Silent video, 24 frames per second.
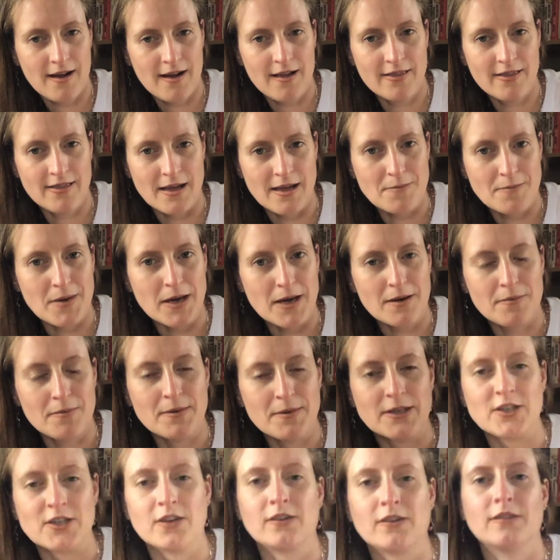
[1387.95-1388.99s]
they make me
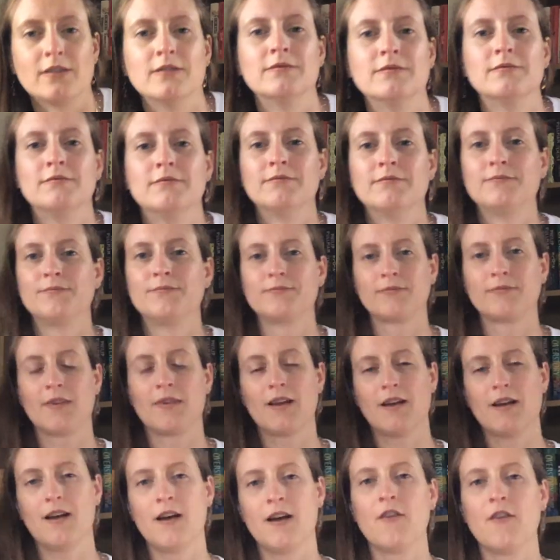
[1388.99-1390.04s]
chuckle.
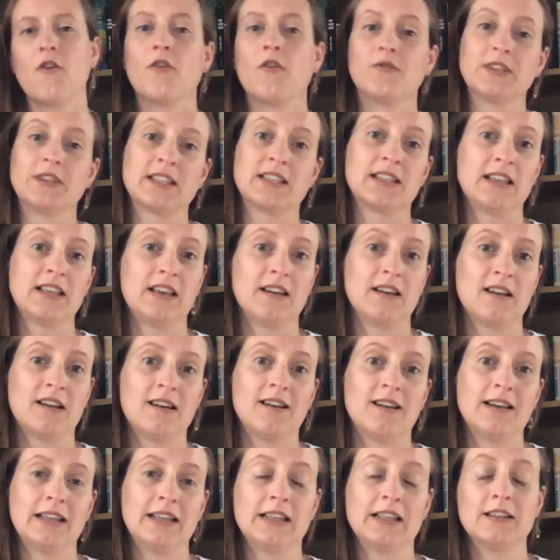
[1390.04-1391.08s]
And obviously
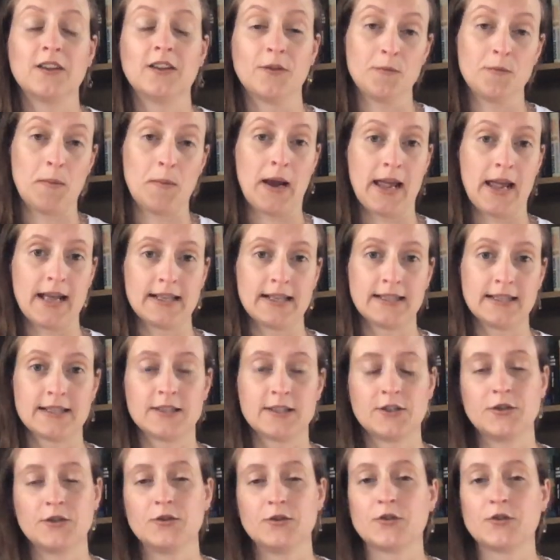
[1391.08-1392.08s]
I love my hens too.